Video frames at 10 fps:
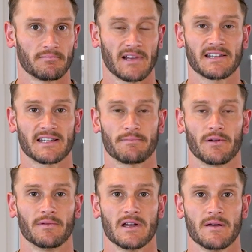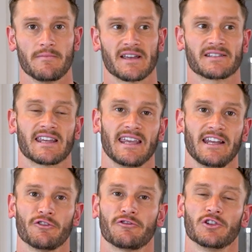Plain and simple. Because the
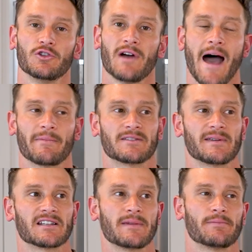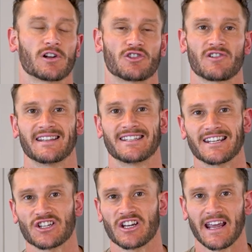keto flu happens because people are
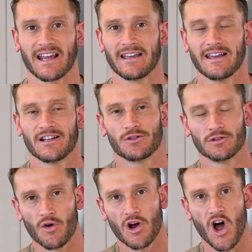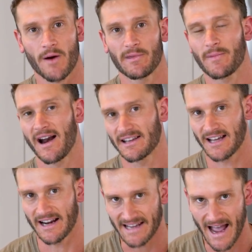transitioning to low carb and their body's
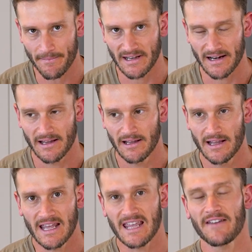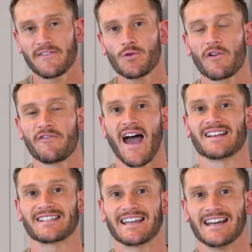not adapted. If you are
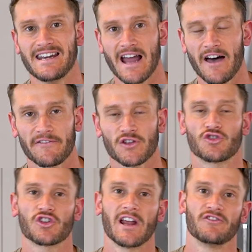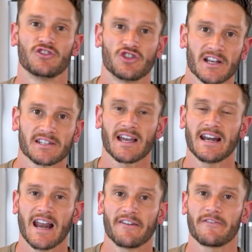fasting enough, you should have just
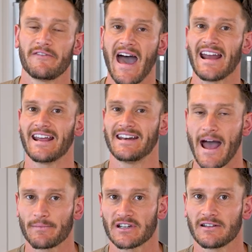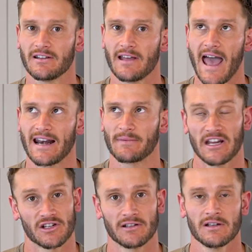enough fat adaptation,
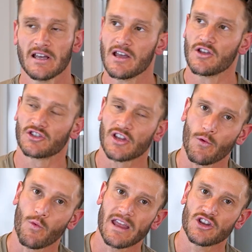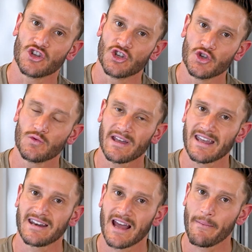adaptation so that when you
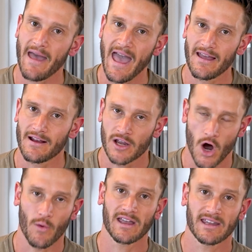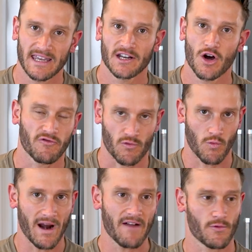end up going keto for
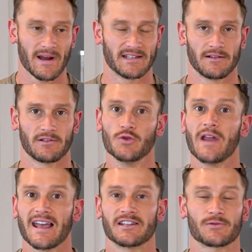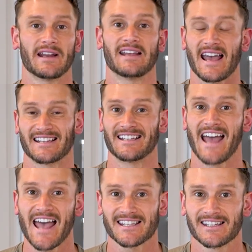whatever reason, two days, three days as a
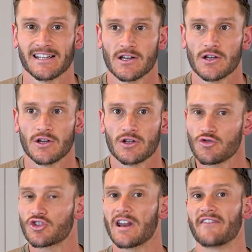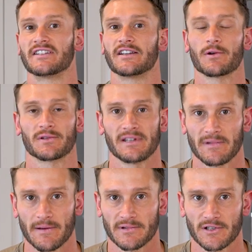test, you should have zero
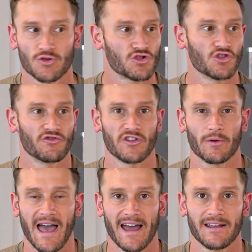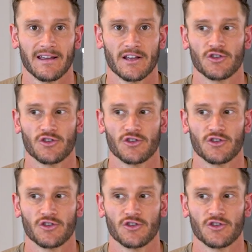symptoms. You shouldn't feel bad.